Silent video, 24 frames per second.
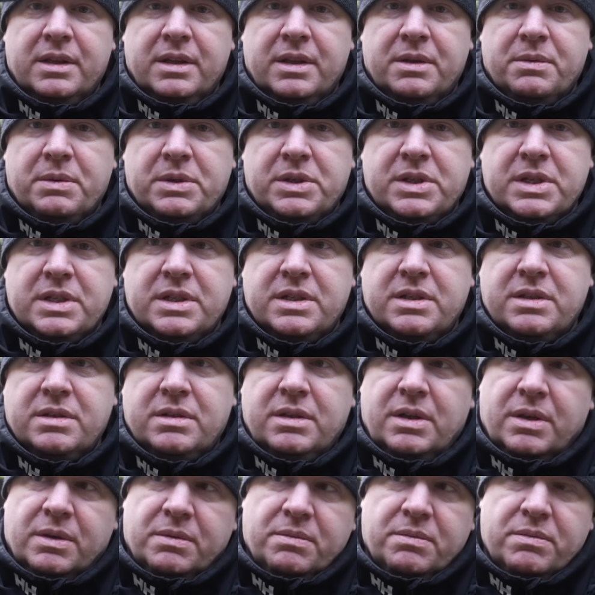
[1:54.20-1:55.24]
which is,
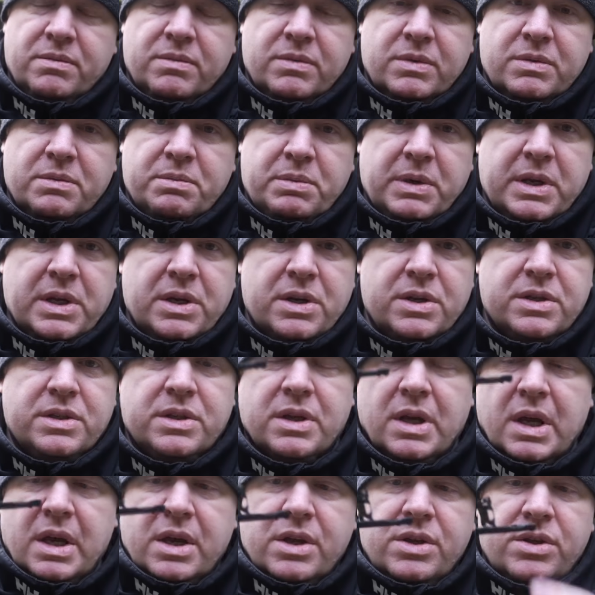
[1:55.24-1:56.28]
you know, pretty good.
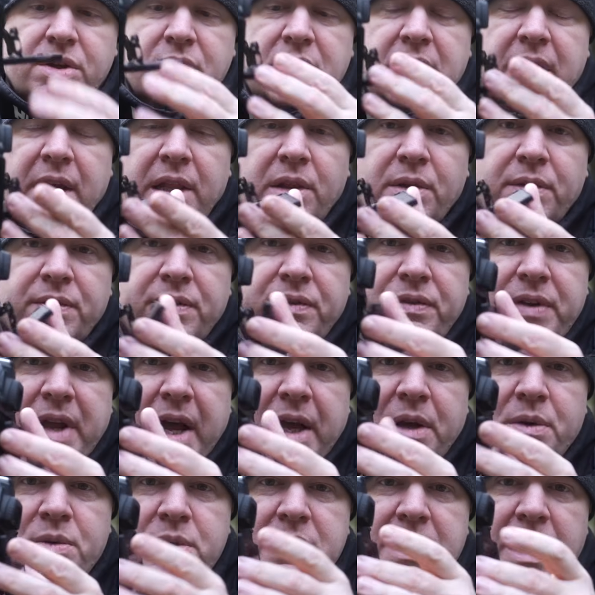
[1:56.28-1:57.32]
You can get a lot of different
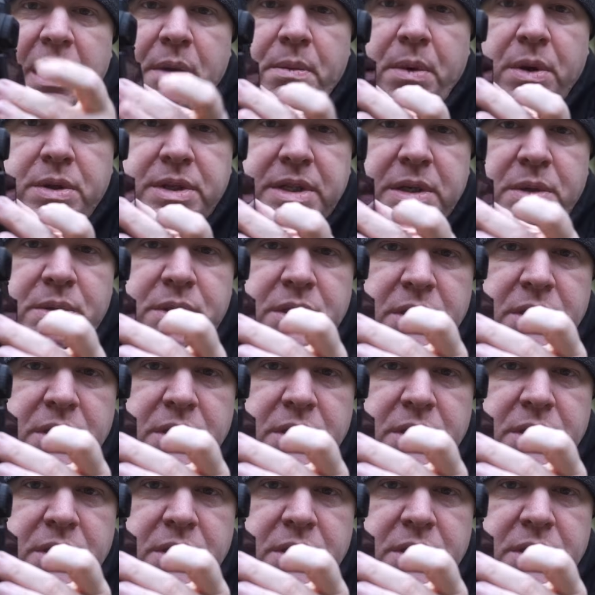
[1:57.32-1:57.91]
angles. Now, it won't tilt